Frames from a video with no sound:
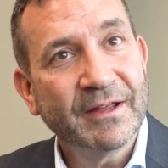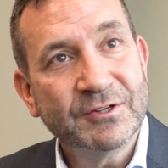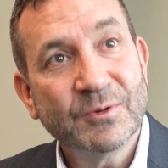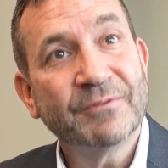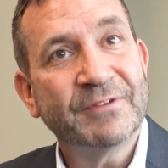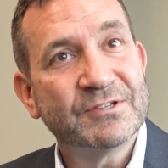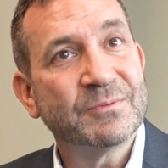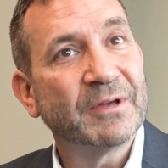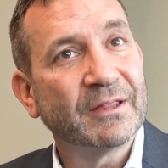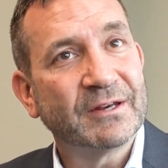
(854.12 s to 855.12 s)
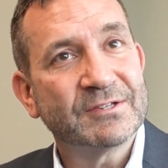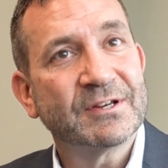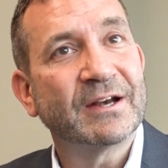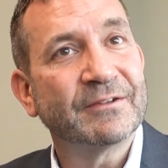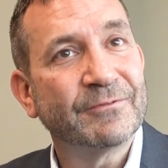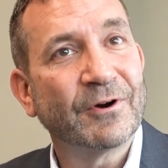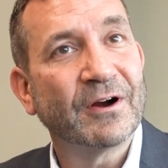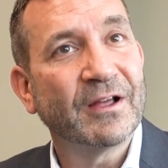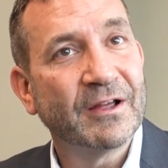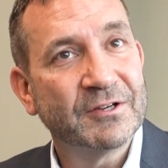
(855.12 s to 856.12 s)
do a feasibility study
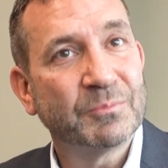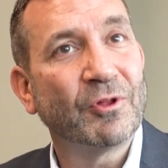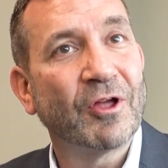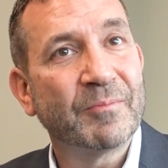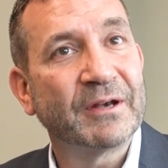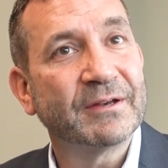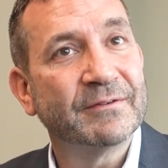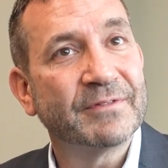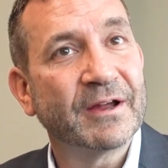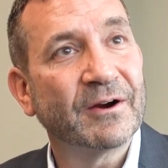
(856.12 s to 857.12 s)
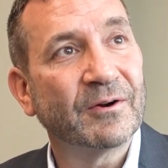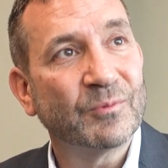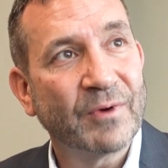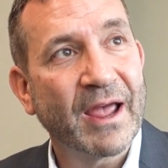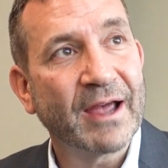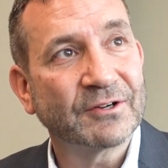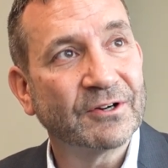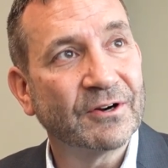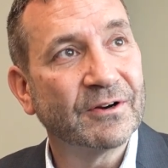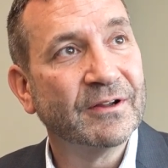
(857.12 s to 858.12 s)
for a deployment of their
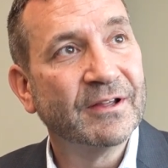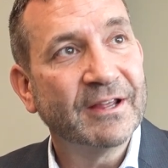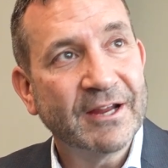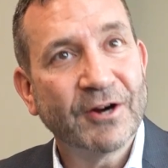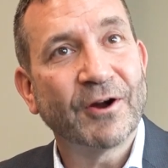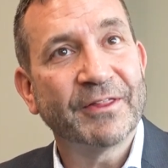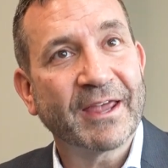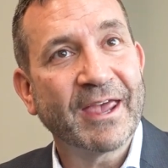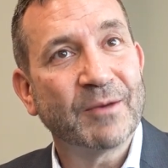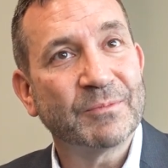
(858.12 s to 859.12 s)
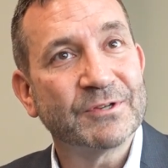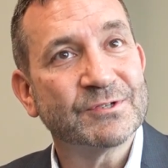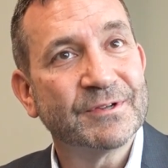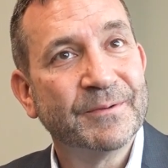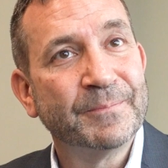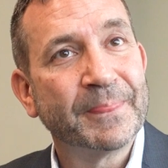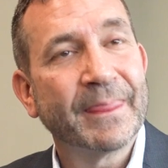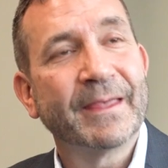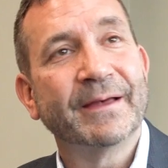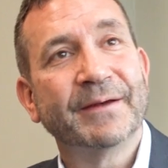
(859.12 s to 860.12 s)
reactor here on the campus.
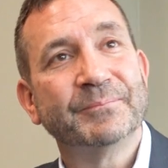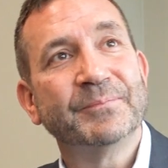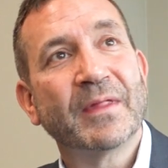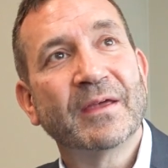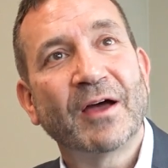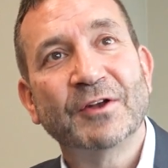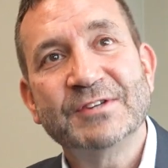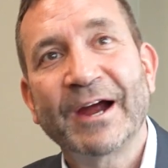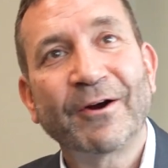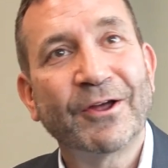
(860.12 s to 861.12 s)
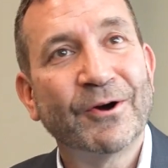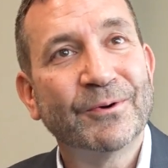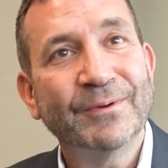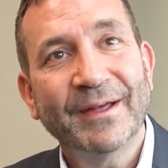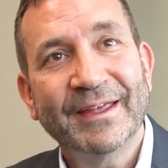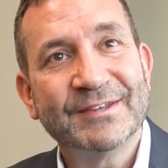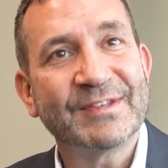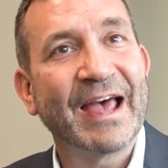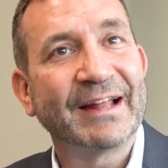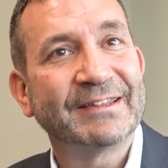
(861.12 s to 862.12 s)
Ontario is
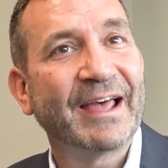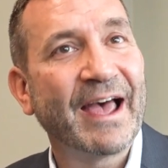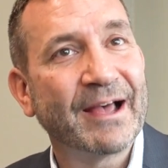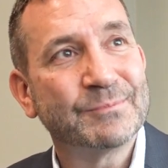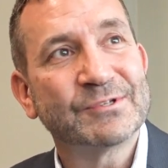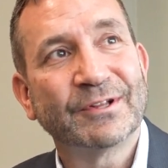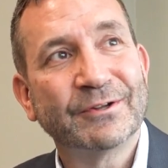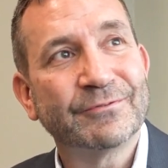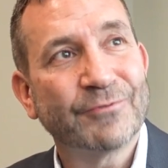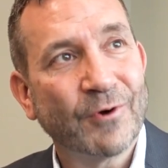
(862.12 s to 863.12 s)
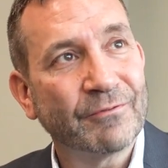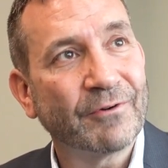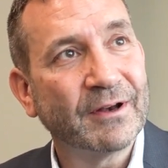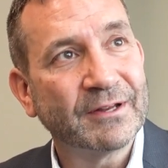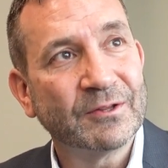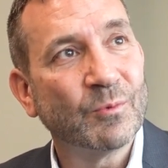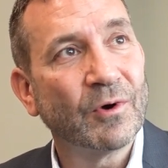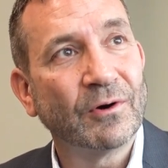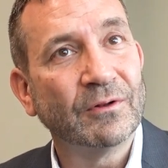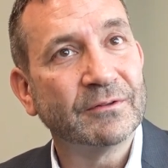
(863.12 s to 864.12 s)
at the absolute forefront in the
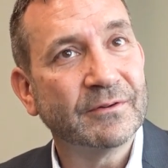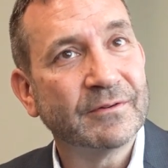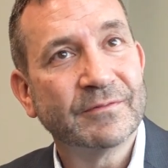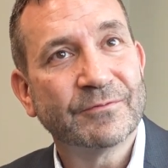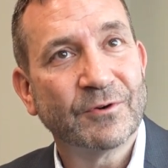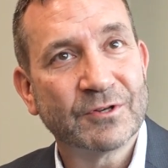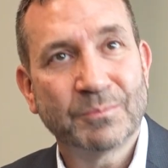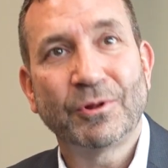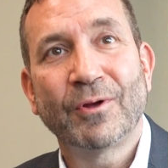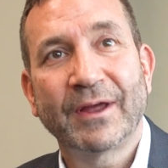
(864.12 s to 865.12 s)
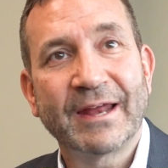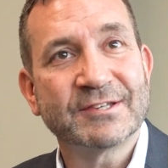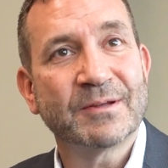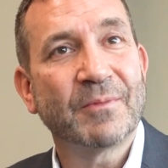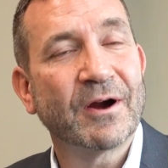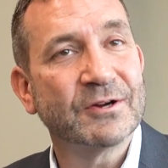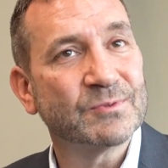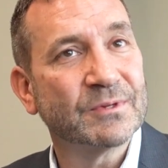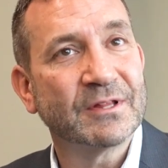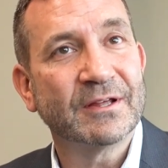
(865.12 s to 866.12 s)
world for deploying SMRs
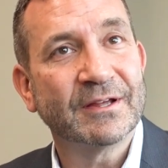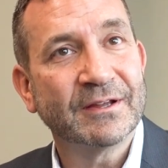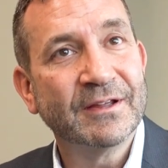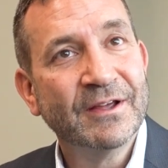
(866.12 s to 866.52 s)
with the